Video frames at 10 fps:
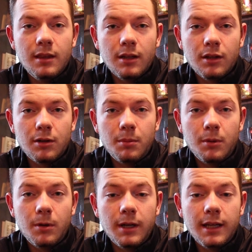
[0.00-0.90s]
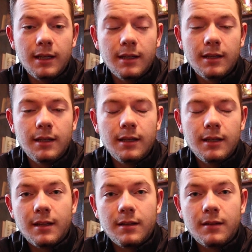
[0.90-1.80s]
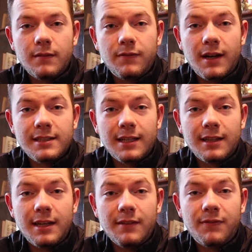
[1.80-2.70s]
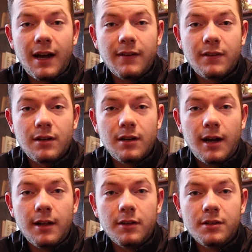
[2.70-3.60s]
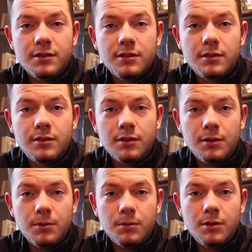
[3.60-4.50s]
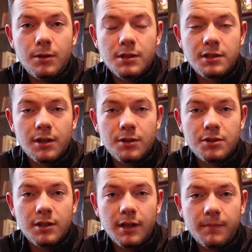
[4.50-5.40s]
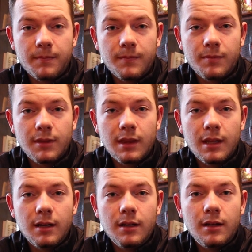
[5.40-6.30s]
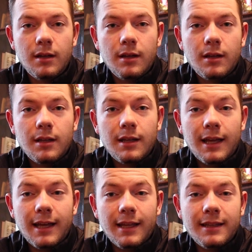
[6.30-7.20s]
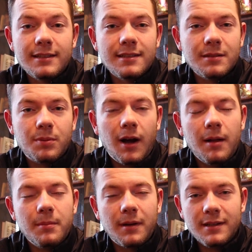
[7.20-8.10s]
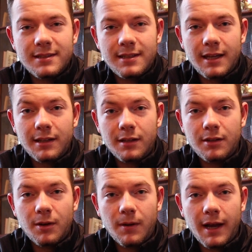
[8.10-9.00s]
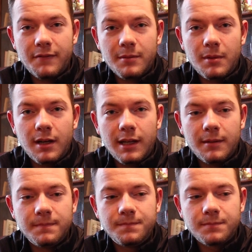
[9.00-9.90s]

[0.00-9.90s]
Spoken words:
the little boy finds out they need $500 to do the surgery. And this is a problem because they don't have the money.